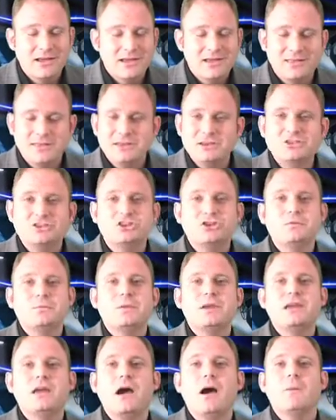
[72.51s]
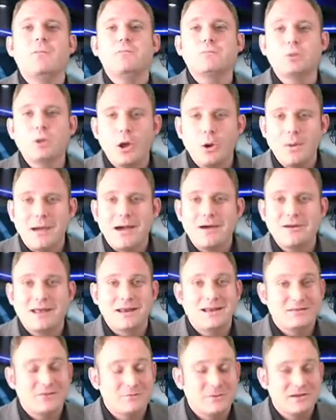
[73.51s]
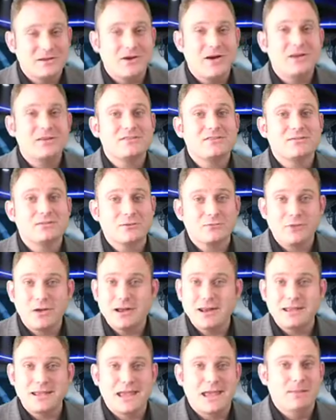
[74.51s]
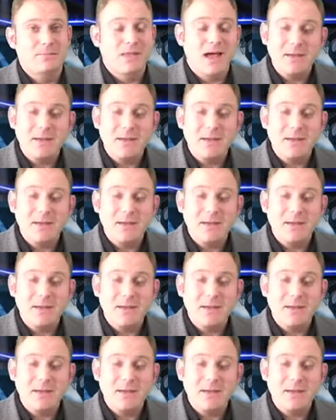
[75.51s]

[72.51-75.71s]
This should be a blowout, and it's because of the running game.